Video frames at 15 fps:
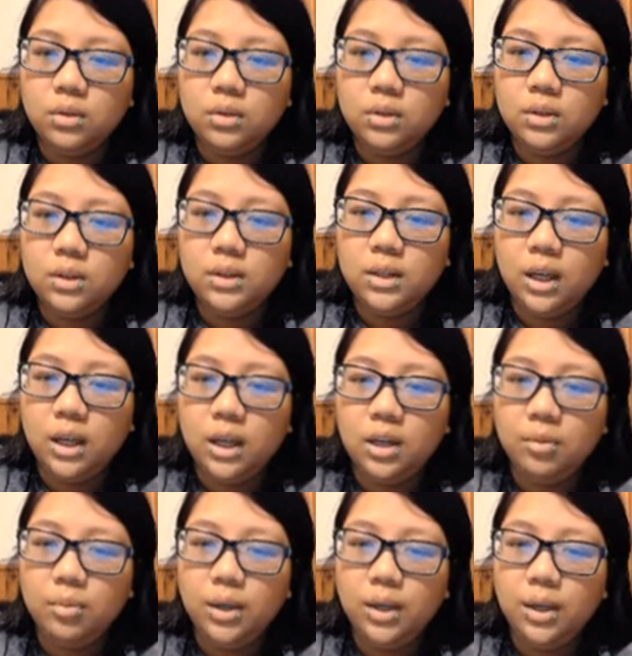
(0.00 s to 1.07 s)
says
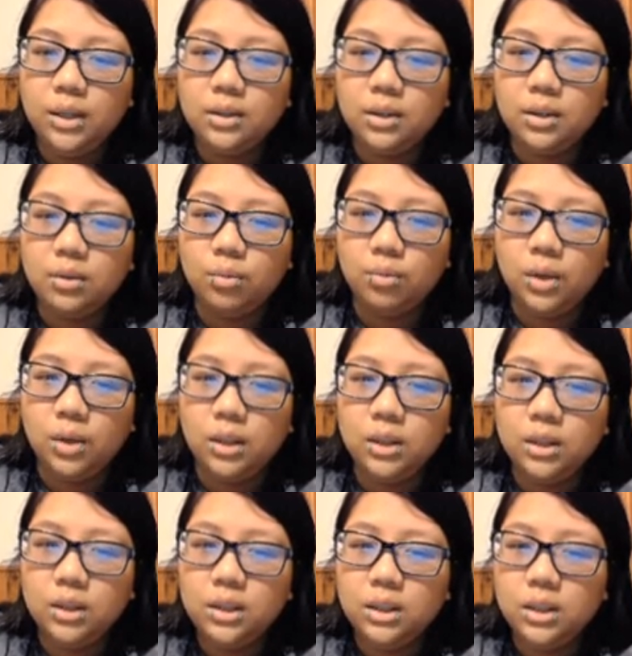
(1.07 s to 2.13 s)
handbags and
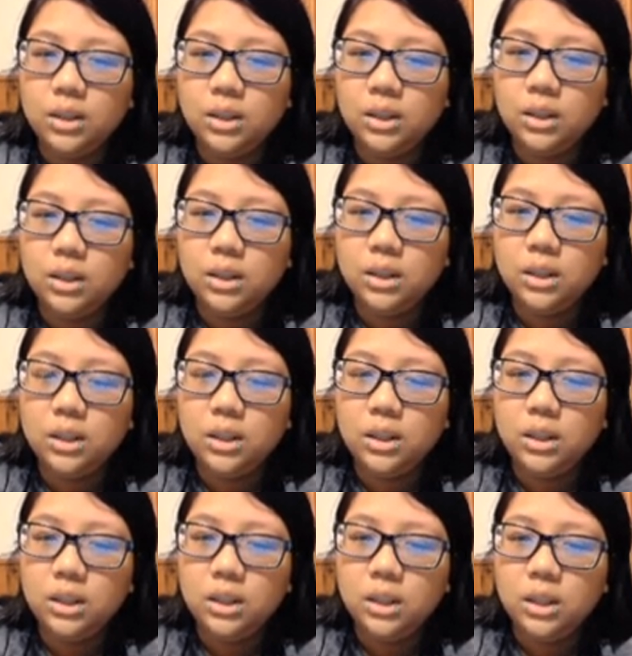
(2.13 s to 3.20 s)
wallets.
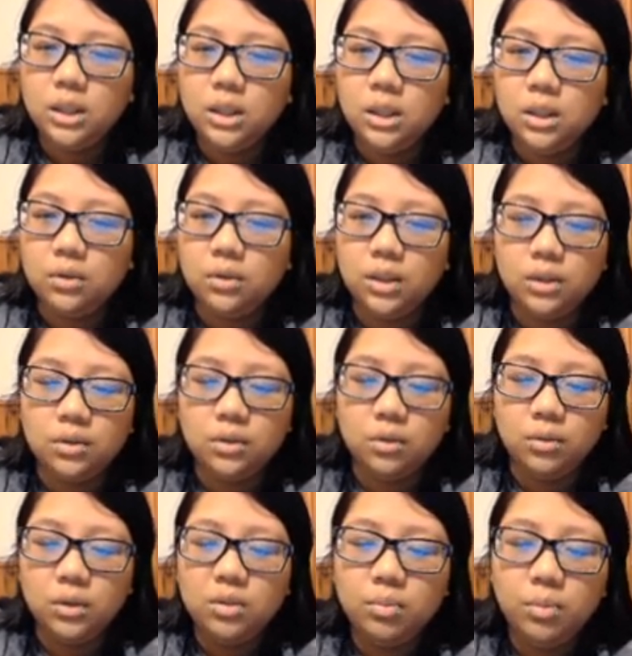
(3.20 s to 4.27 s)
I don't think so.
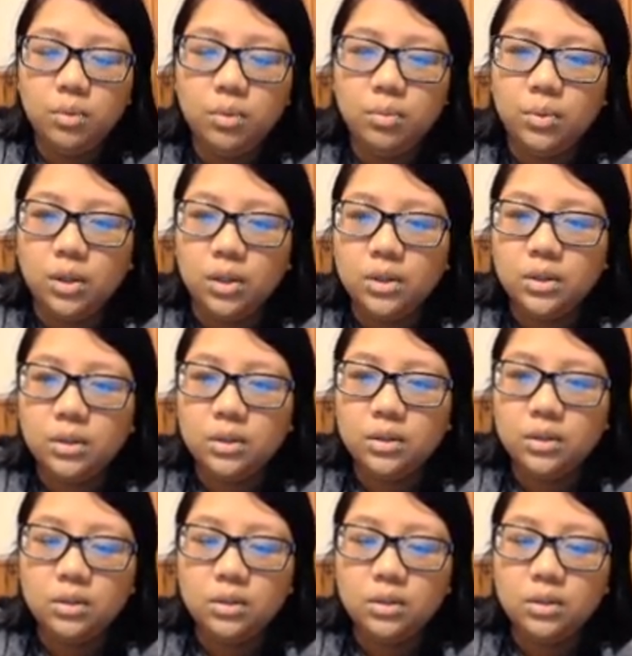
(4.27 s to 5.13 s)
Let's put purse.